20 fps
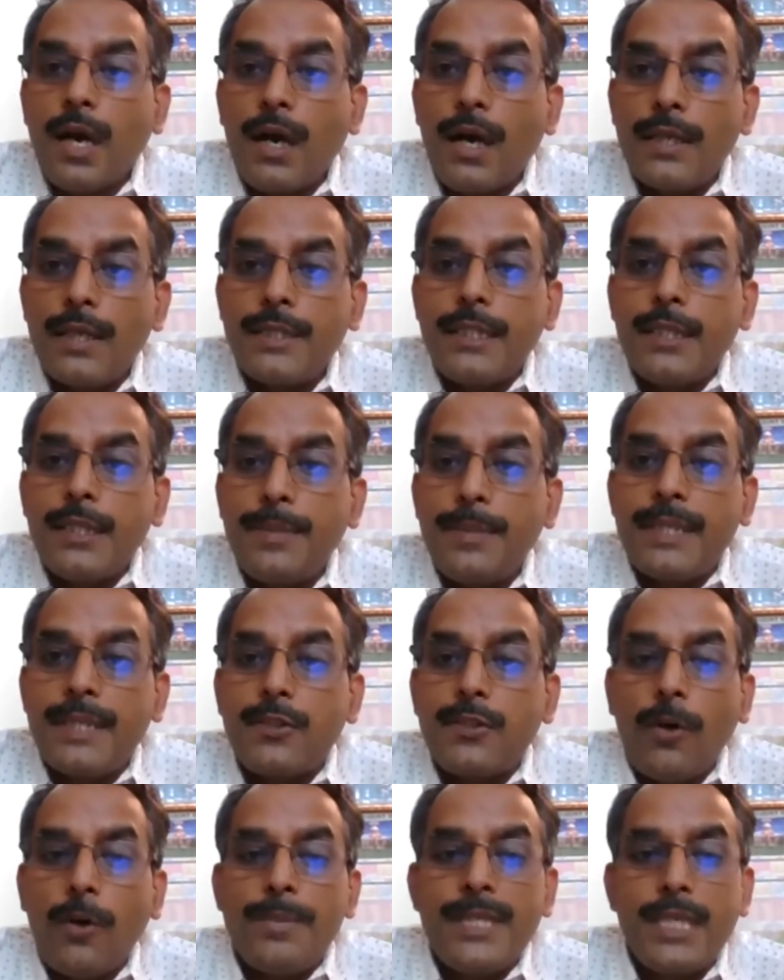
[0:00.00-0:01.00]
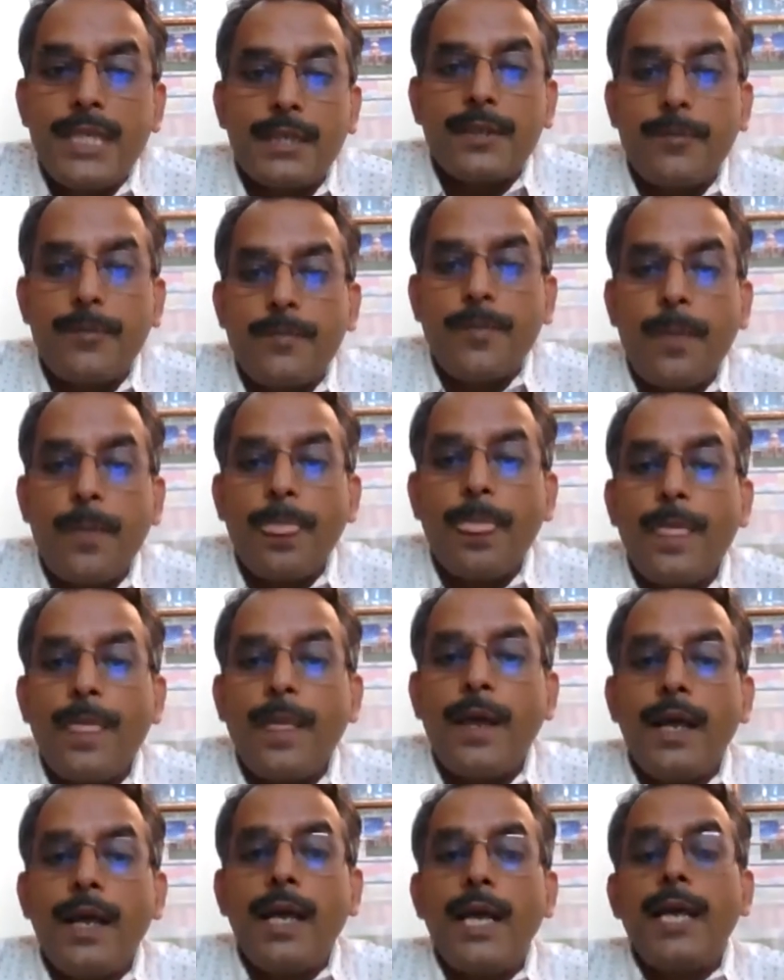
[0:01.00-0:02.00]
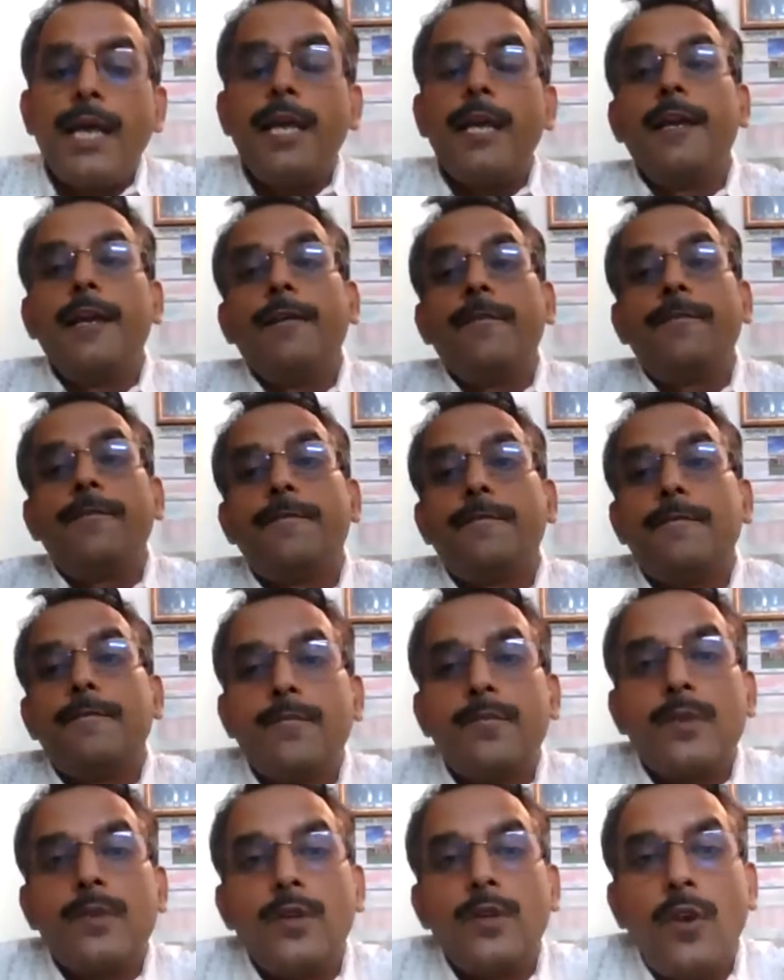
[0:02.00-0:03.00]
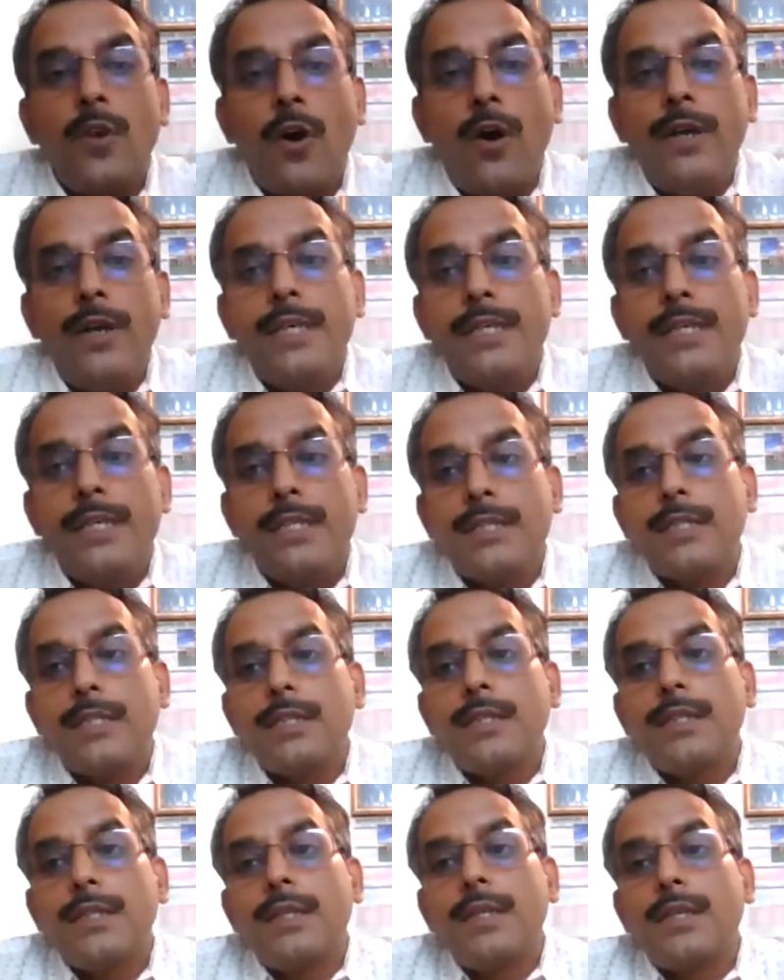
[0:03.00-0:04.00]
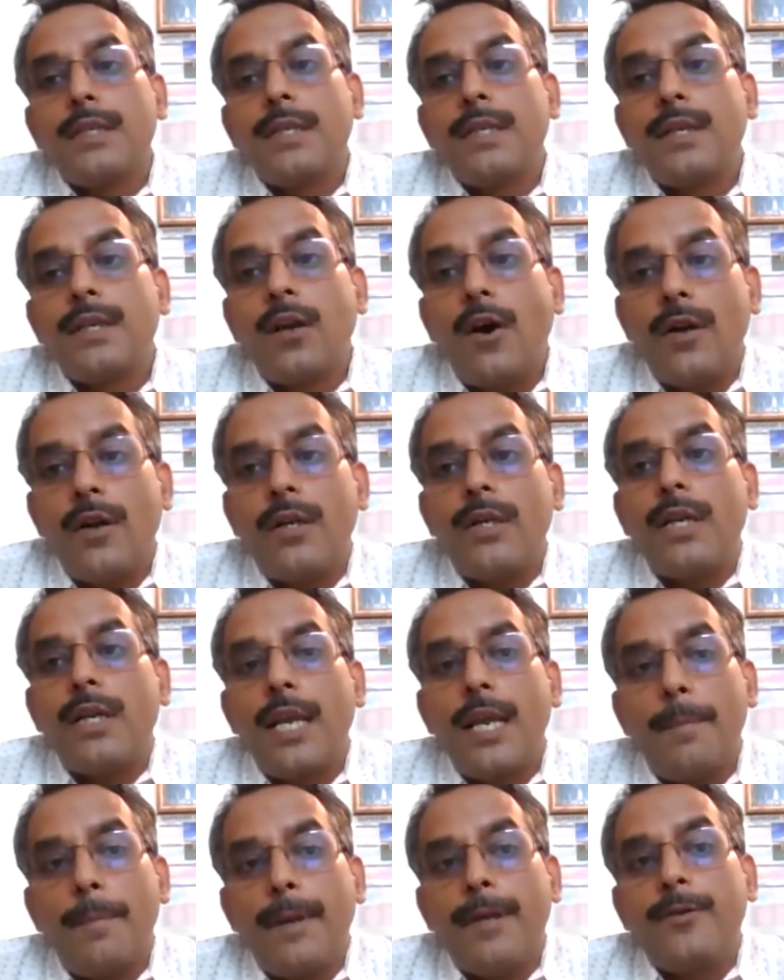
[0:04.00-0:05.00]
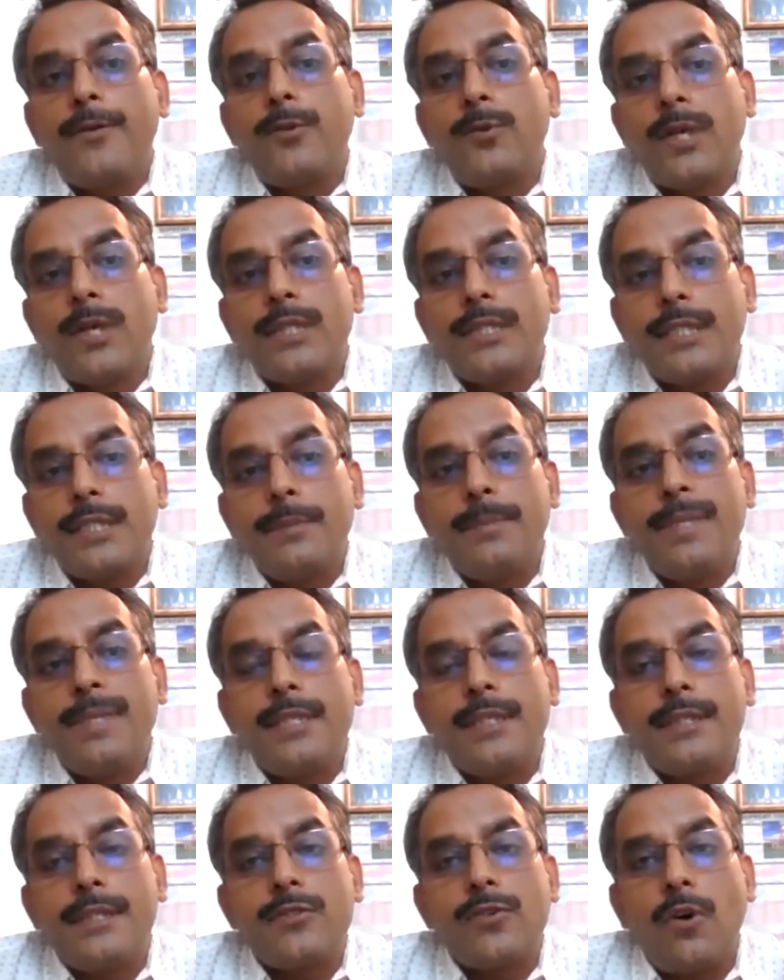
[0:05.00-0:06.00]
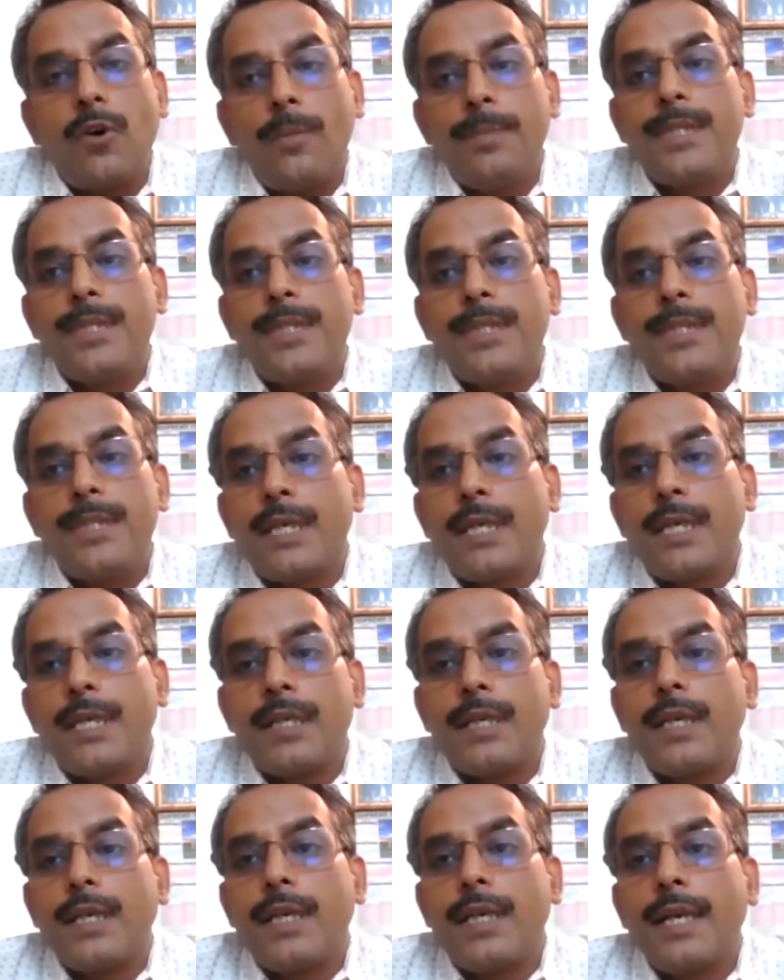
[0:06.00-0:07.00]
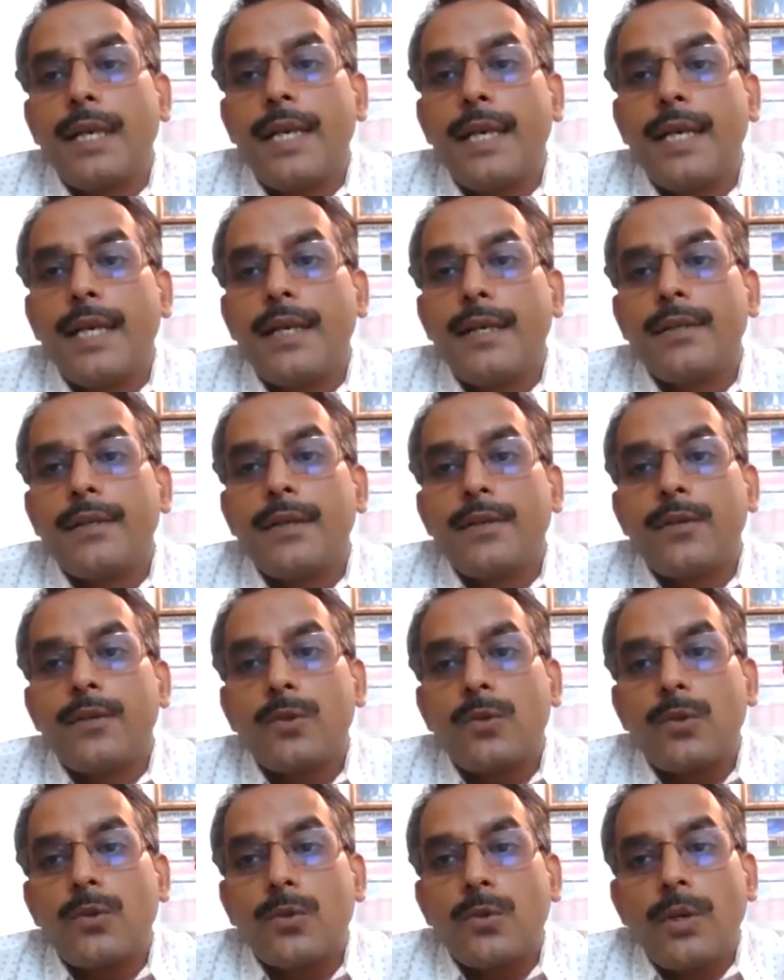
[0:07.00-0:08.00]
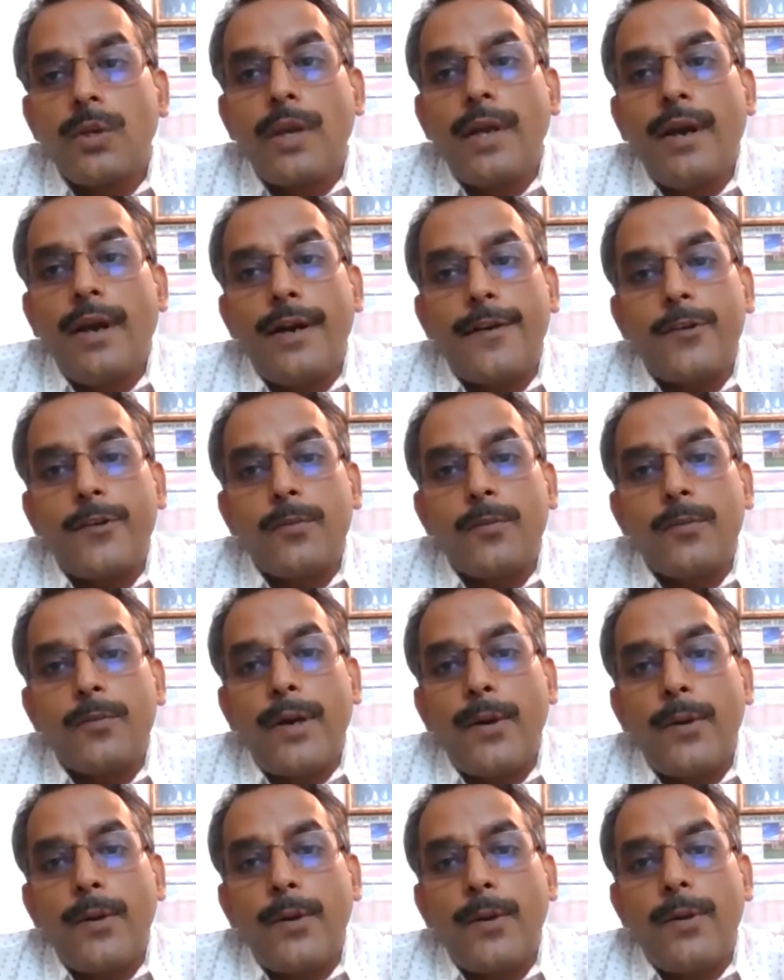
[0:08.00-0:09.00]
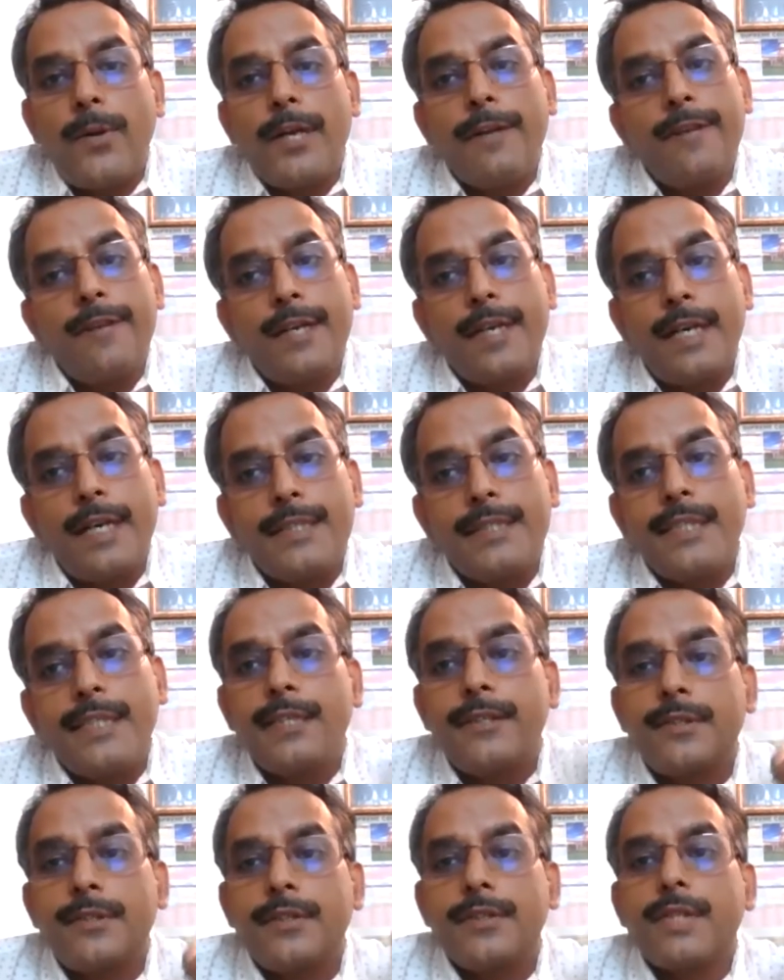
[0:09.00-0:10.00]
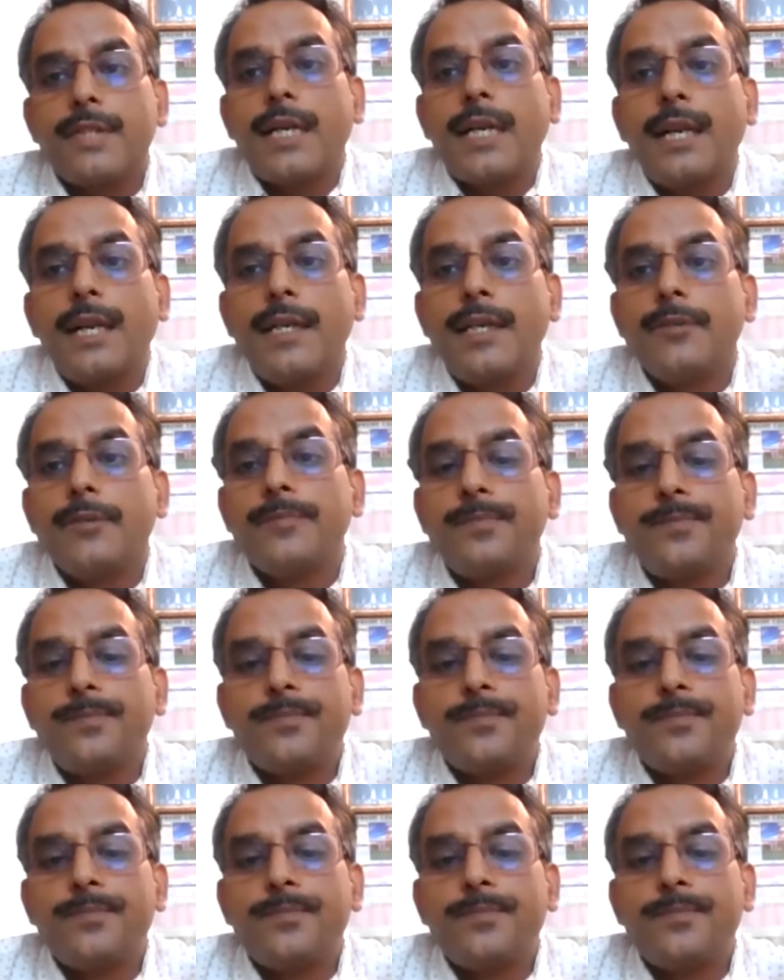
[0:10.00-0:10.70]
achieve its object. If law is not able to achieve its object today or tomorrow, it will get changed, certainly.